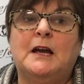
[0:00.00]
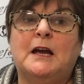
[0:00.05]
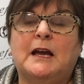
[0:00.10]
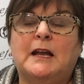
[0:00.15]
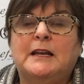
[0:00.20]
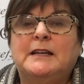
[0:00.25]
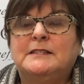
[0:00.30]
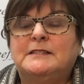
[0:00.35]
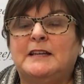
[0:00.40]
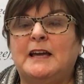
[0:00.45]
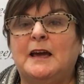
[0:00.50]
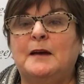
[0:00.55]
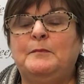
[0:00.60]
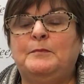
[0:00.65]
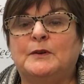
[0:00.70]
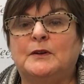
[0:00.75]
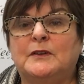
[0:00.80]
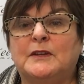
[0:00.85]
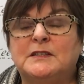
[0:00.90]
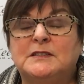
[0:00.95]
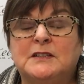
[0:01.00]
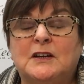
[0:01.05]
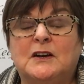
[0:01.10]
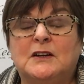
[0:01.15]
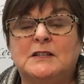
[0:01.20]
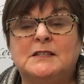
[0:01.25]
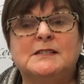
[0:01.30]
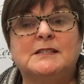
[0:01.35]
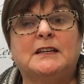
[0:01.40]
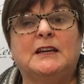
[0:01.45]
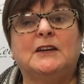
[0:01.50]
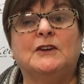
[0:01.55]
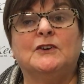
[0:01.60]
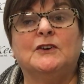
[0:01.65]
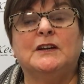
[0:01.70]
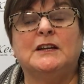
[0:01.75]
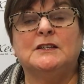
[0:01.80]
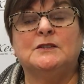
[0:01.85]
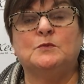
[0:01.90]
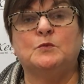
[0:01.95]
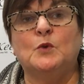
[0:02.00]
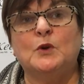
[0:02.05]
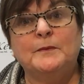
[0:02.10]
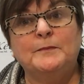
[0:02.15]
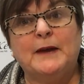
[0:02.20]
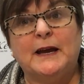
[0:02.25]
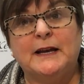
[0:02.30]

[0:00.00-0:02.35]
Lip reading: An example that's kind of scary is one